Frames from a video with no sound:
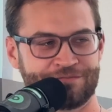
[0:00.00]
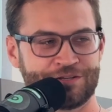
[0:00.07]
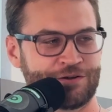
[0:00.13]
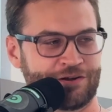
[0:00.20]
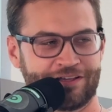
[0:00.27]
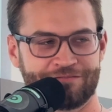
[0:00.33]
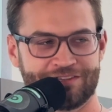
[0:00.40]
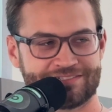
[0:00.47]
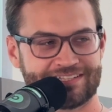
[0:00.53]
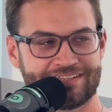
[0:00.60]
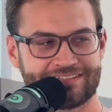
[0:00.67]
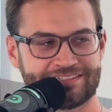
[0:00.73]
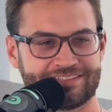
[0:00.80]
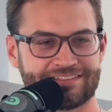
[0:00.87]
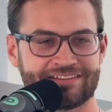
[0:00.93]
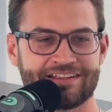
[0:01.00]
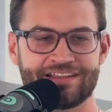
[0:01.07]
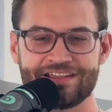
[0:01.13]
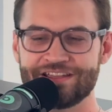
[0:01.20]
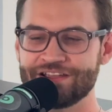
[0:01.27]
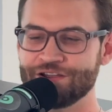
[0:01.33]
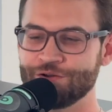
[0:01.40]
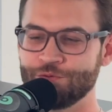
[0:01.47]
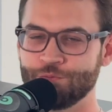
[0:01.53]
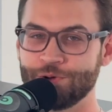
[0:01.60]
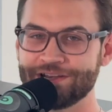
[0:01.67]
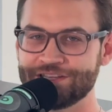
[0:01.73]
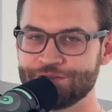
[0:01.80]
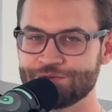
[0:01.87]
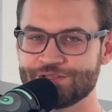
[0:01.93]
you don't have a ticket,
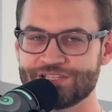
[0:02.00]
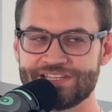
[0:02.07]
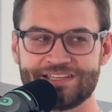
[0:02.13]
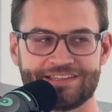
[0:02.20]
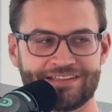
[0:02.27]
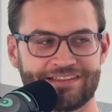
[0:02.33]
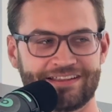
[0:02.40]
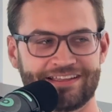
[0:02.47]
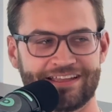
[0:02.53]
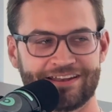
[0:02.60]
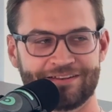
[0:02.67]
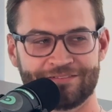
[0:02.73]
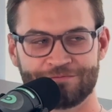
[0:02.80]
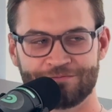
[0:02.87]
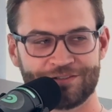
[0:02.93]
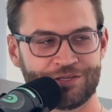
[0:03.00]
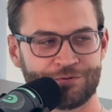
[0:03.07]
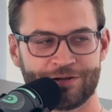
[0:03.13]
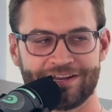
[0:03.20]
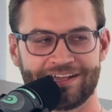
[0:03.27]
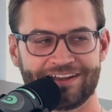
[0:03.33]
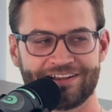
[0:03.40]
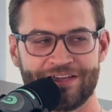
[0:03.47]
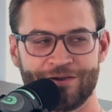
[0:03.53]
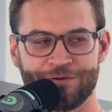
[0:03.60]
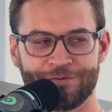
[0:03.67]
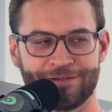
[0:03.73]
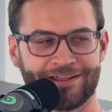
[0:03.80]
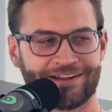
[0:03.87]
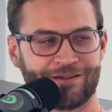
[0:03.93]
what do you see? And you and I
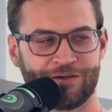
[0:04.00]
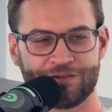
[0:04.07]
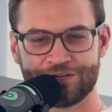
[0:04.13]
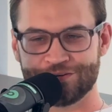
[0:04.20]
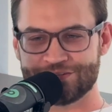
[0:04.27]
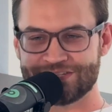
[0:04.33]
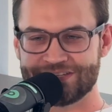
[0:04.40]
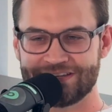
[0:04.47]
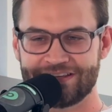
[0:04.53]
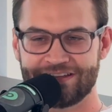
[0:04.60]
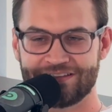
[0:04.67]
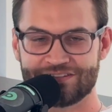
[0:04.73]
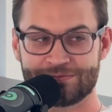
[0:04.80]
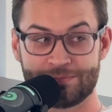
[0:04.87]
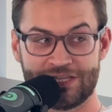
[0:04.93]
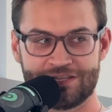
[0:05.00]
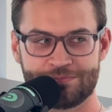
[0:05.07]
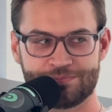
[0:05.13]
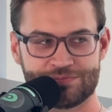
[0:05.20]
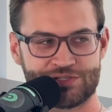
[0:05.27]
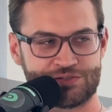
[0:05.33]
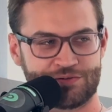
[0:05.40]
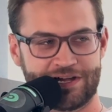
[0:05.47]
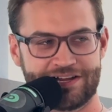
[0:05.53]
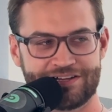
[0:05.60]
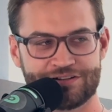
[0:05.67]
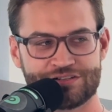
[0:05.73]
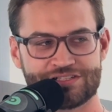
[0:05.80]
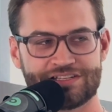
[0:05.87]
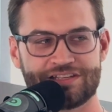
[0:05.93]
know, like, all you're seeing is memes, right?
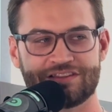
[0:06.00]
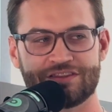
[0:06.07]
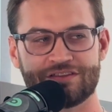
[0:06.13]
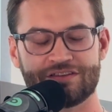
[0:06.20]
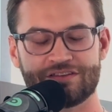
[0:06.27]
You're seeing the